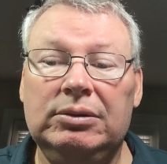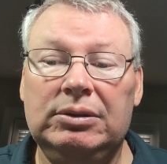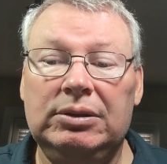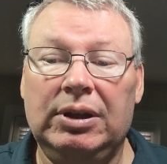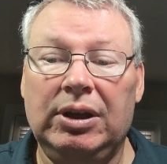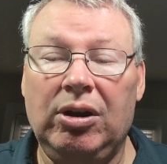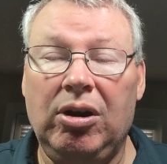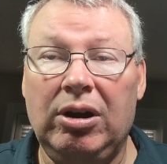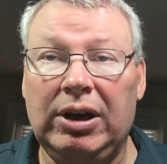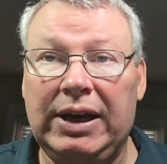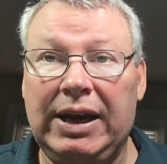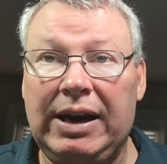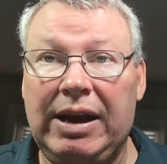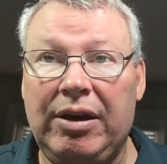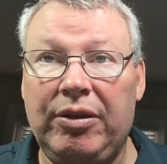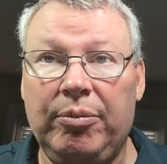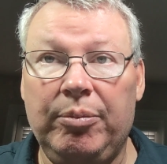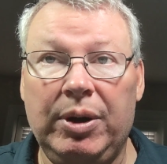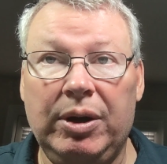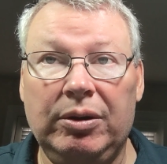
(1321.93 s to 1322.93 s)
They all got out
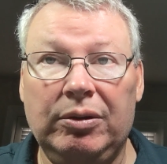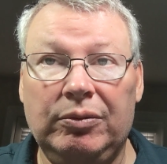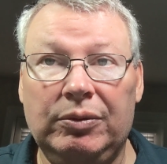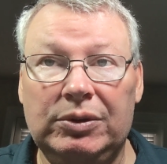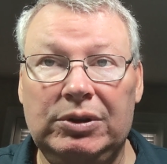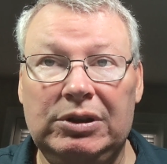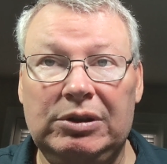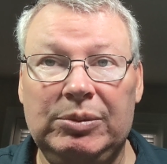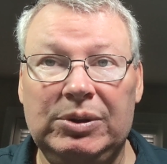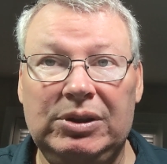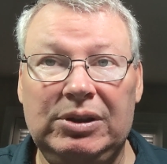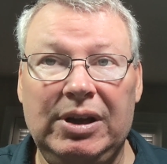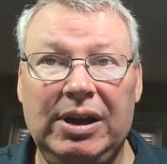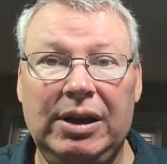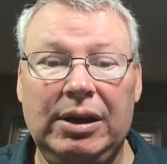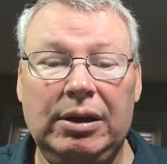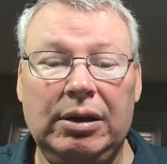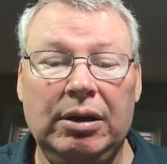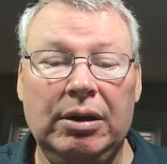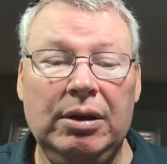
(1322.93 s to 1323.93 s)
of the boat, which is a
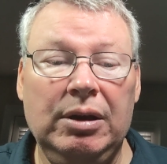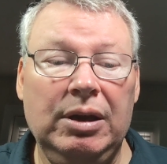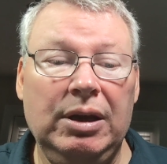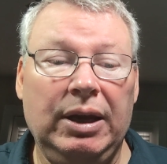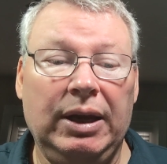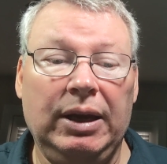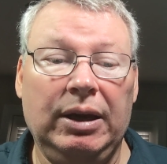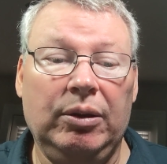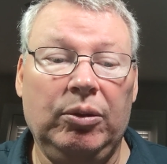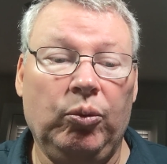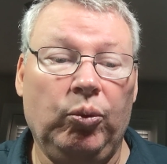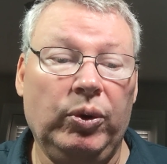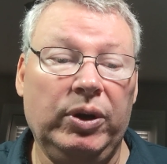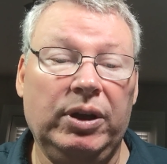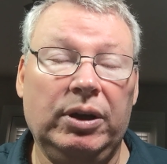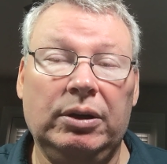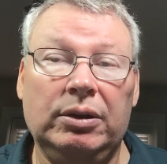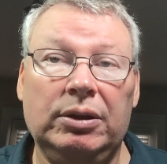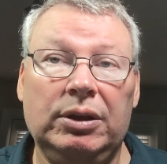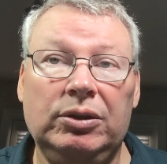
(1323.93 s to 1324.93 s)
mistake, and the
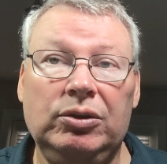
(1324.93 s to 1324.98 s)
wind.